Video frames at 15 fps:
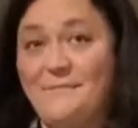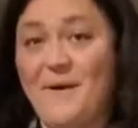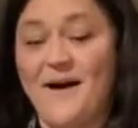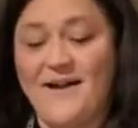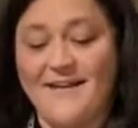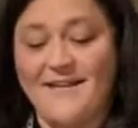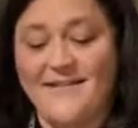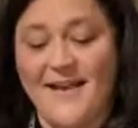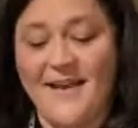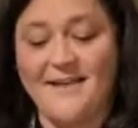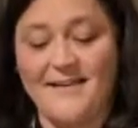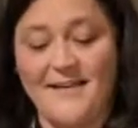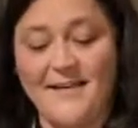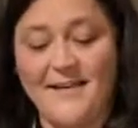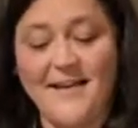pun
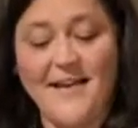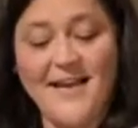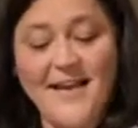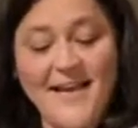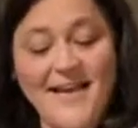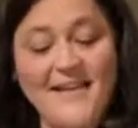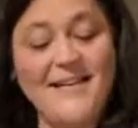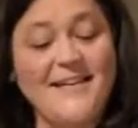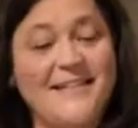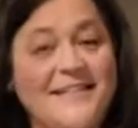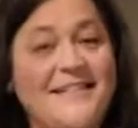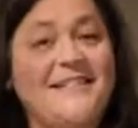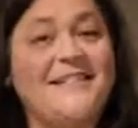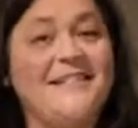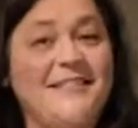intended, it
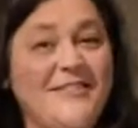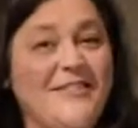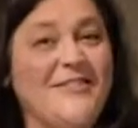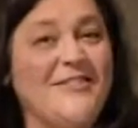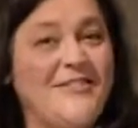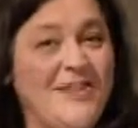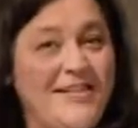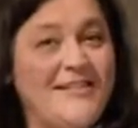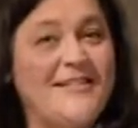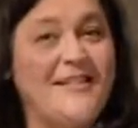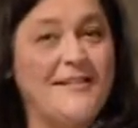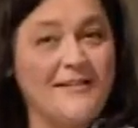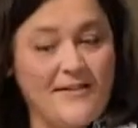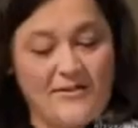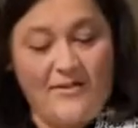is still just
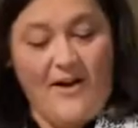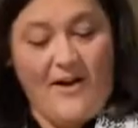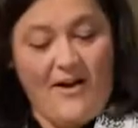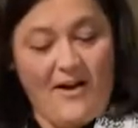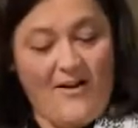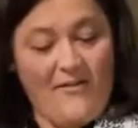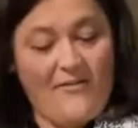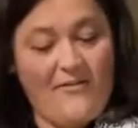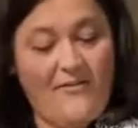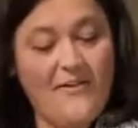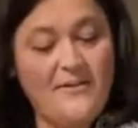a little off.